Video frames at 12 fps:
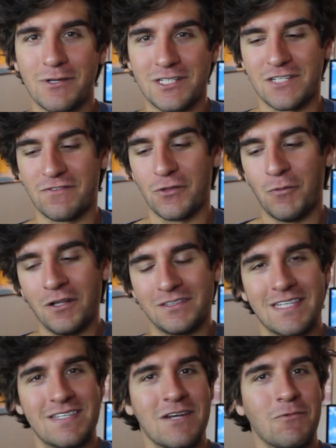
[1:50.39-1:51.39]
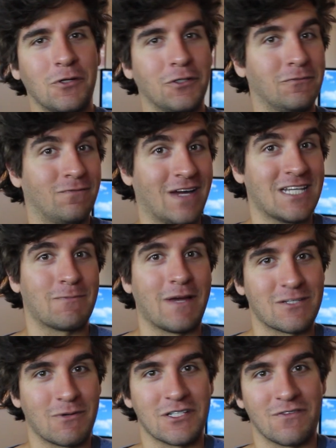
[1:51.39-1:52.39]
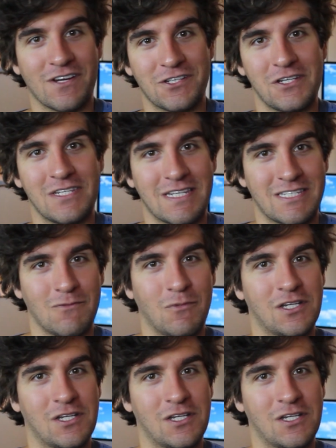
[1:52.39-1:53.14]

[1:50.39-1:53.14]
which is for the Walt Disney World FastPass reservation system,